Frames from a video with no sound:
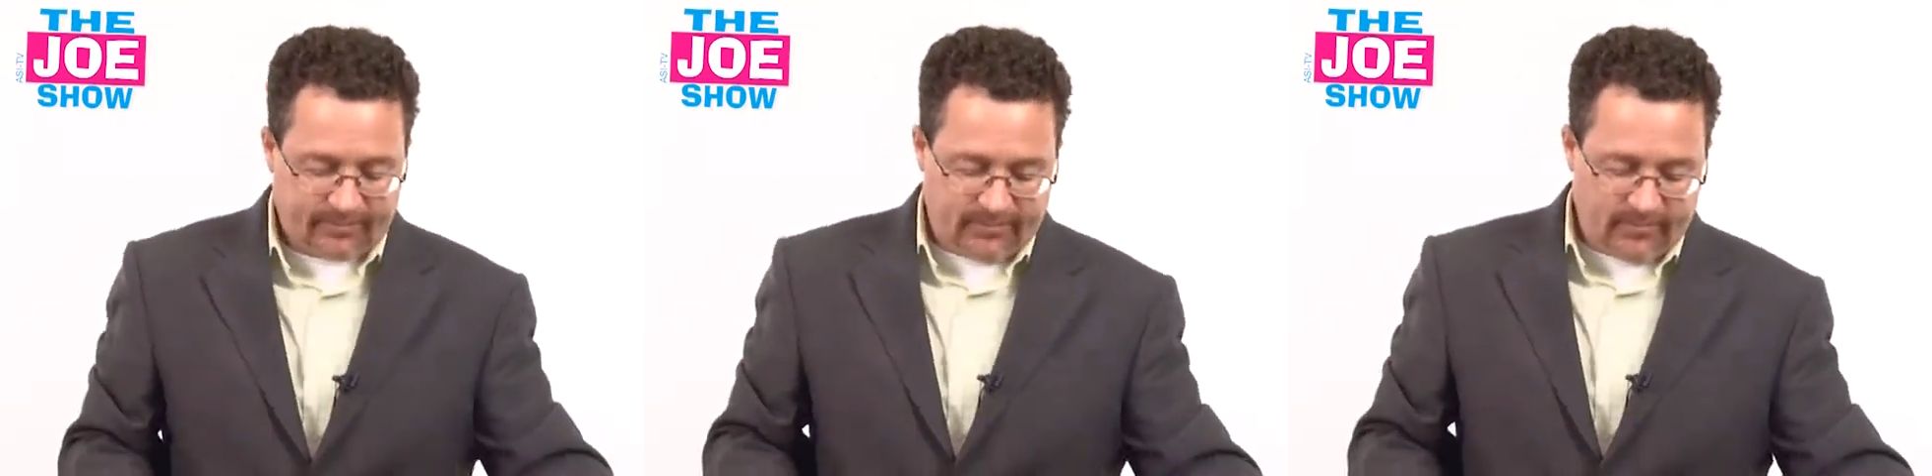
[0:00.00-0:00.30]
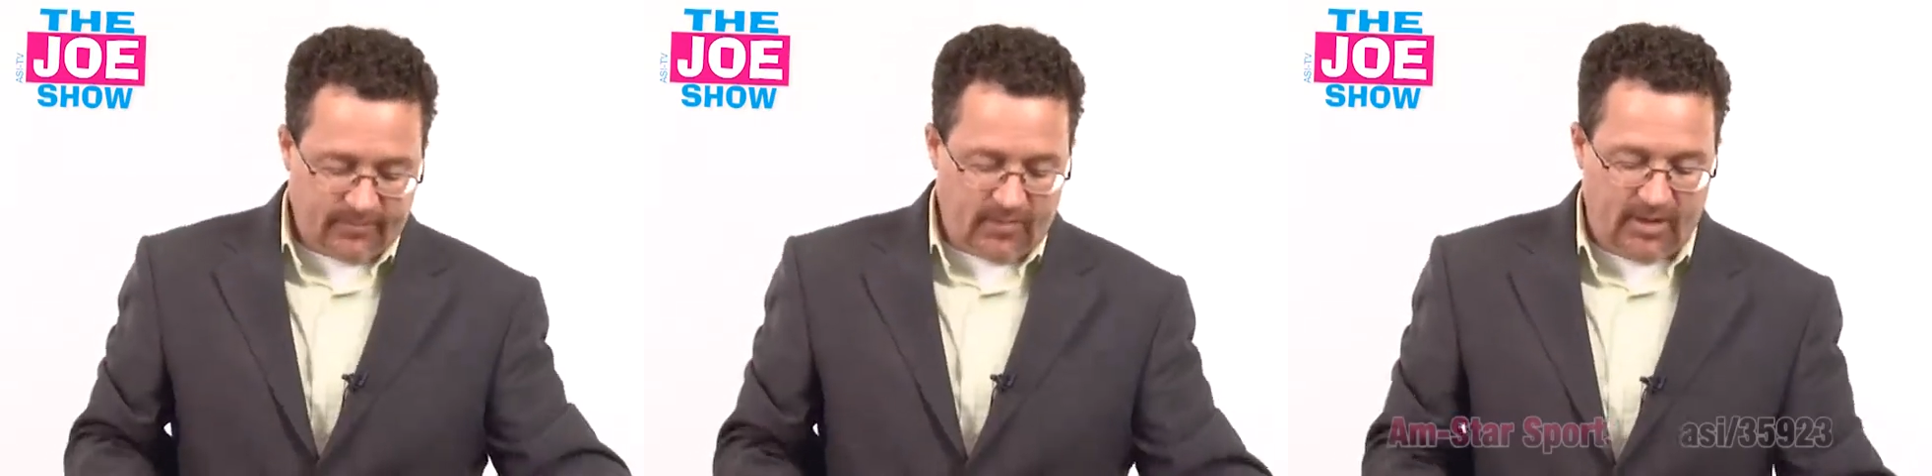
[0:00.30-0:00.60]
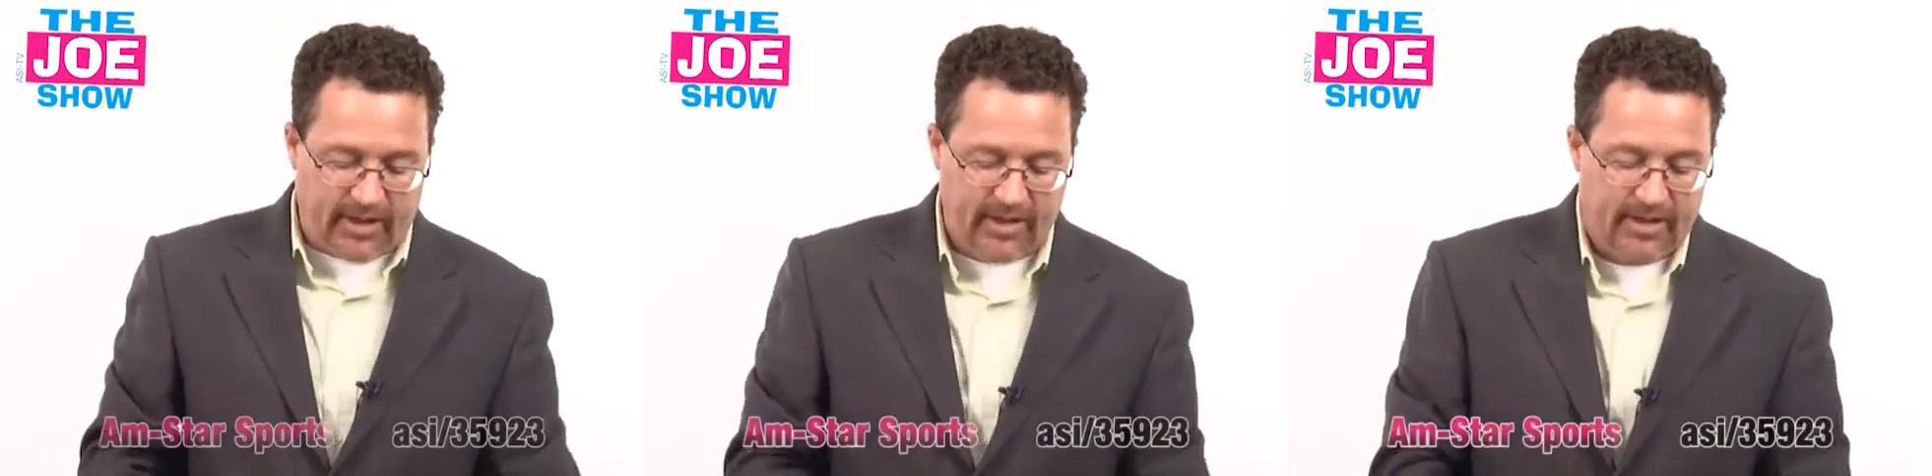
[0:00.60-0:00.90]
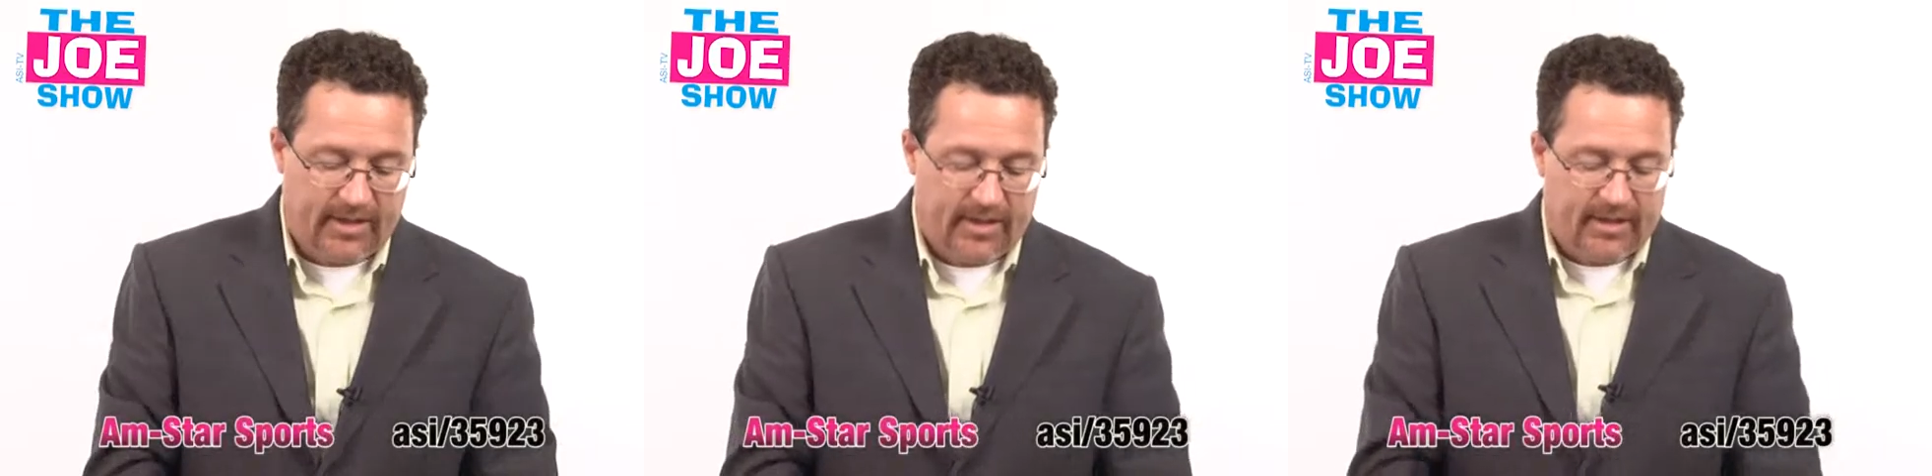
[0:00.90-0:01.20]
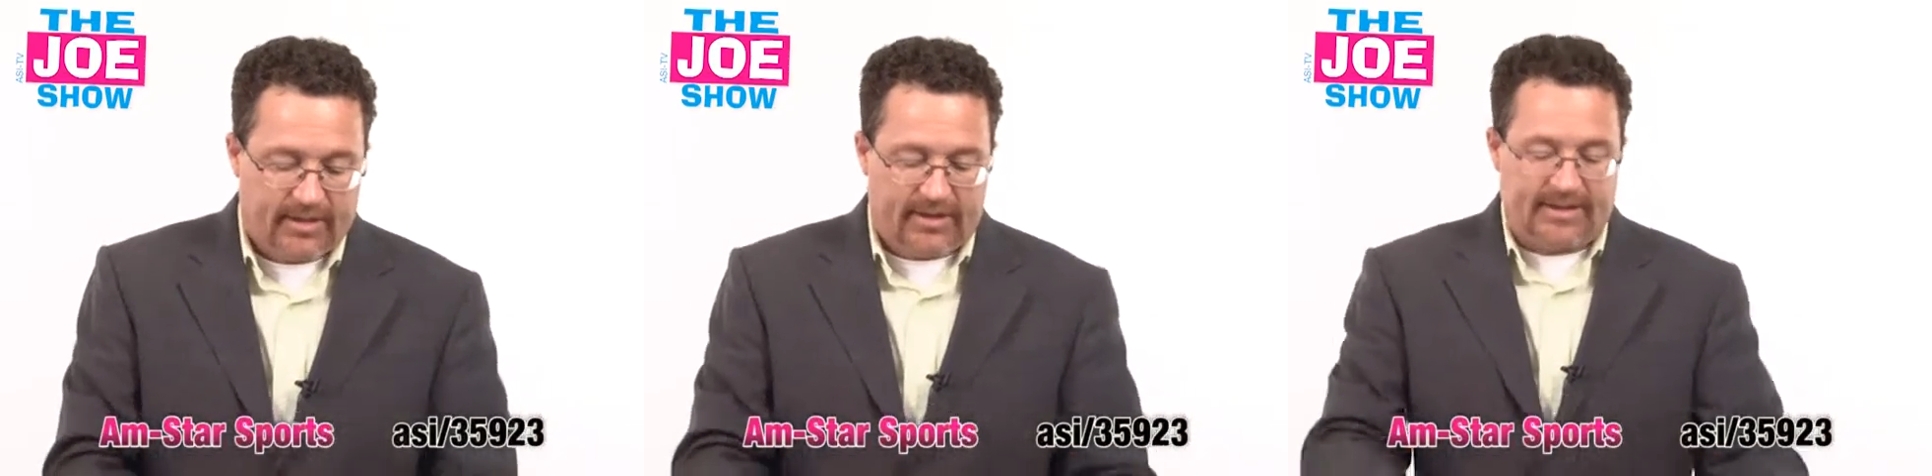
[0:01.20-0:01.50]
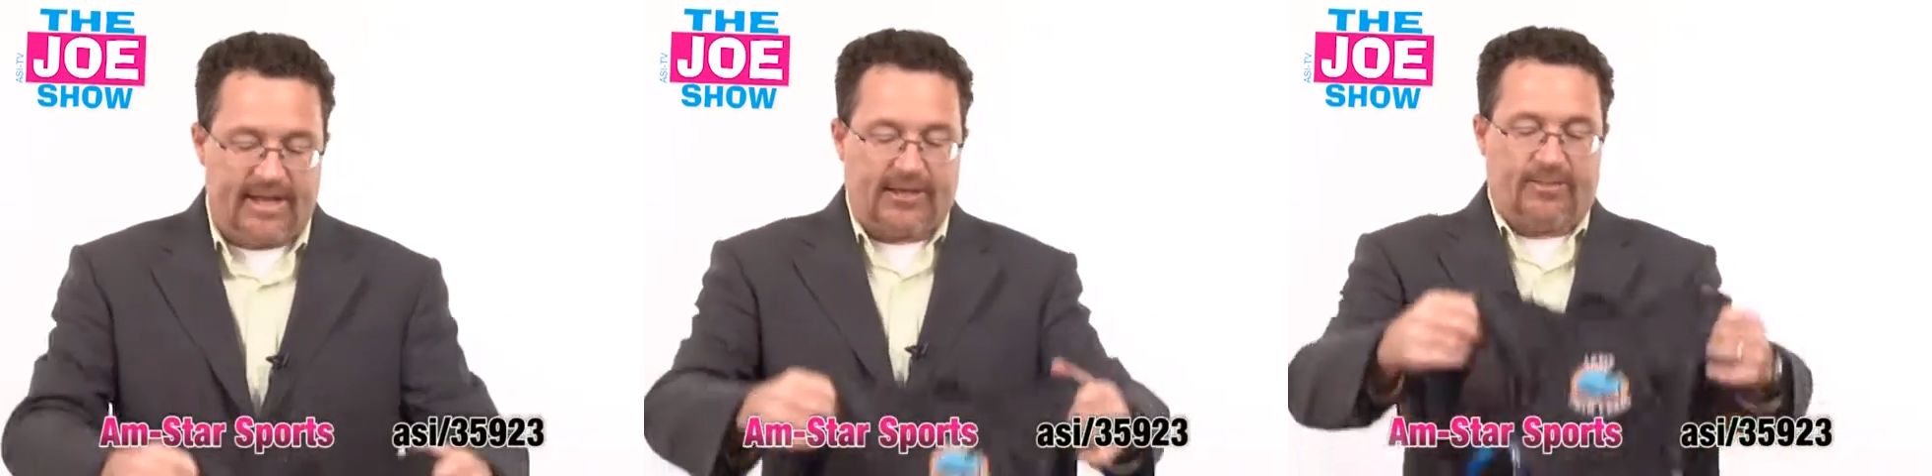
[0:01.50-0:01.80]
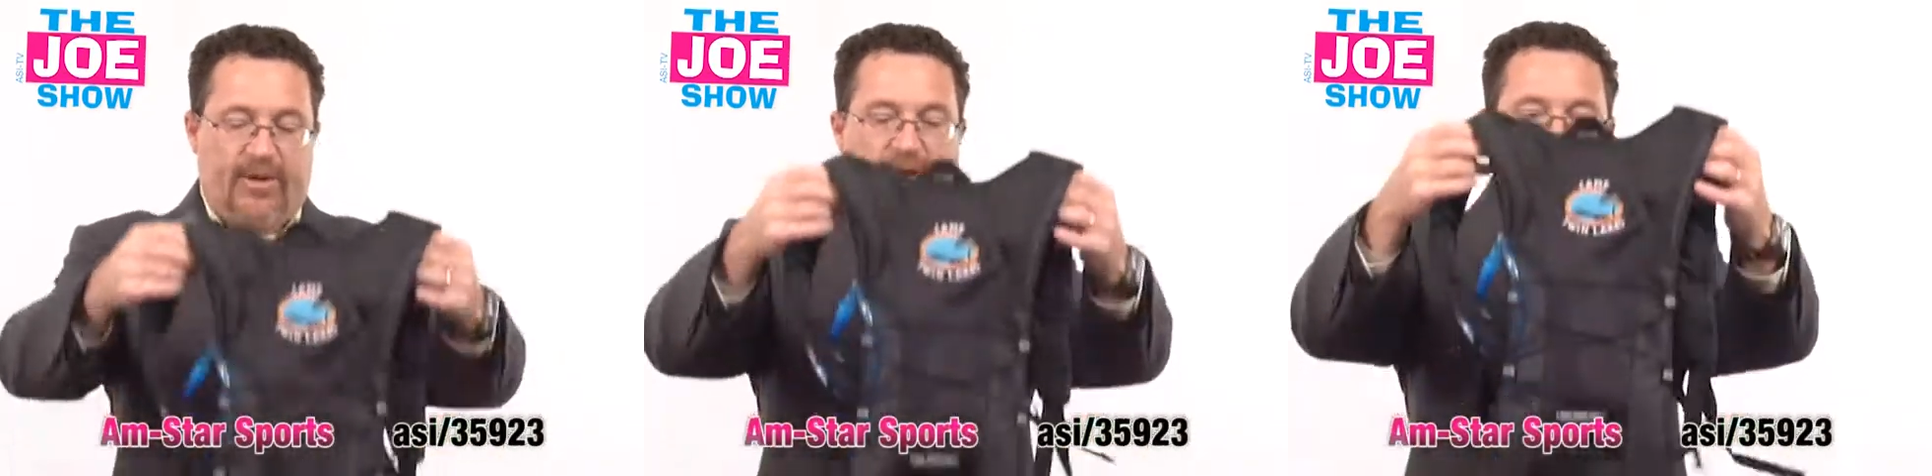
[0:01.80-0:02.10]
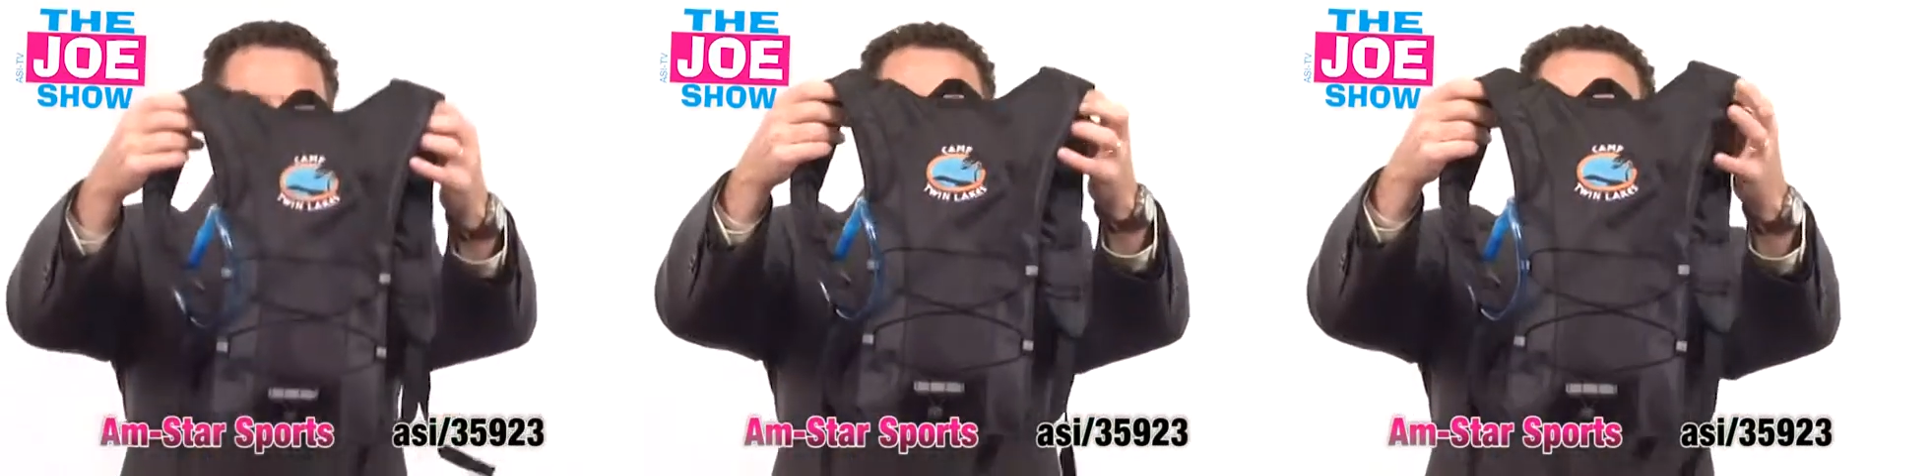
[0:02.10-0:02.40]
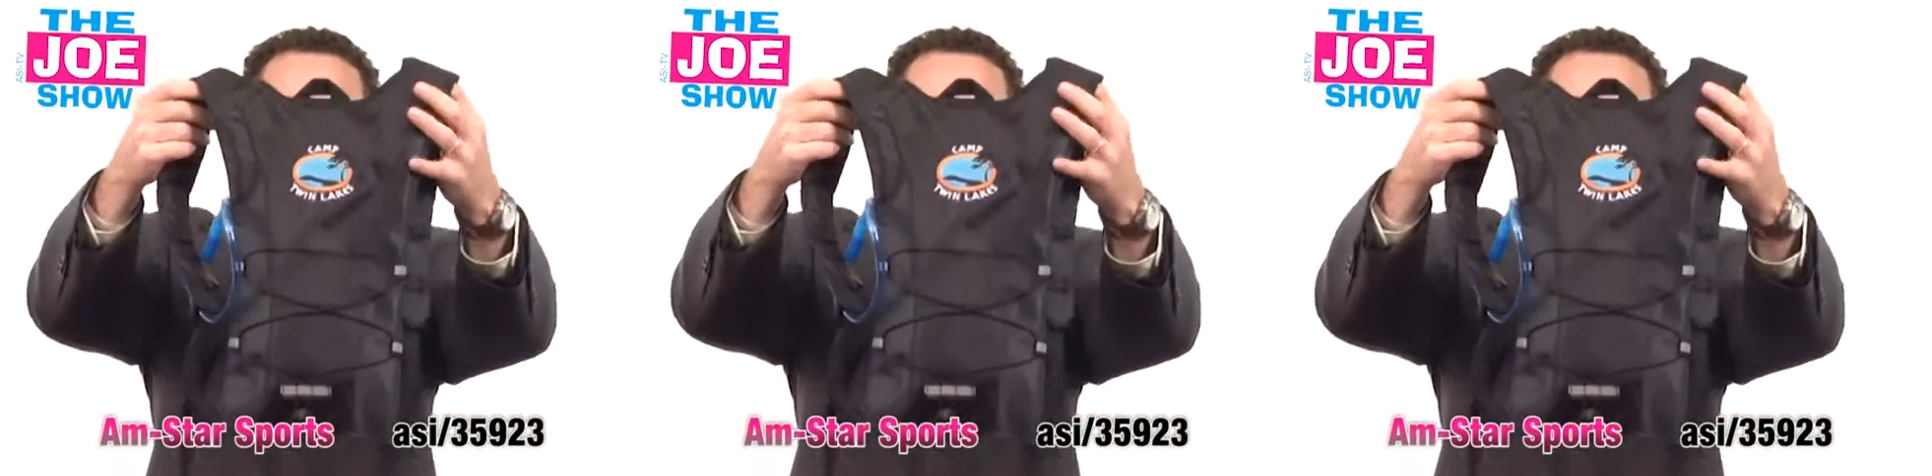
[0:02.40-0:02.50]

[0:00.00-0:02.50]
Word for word: All right, this next product,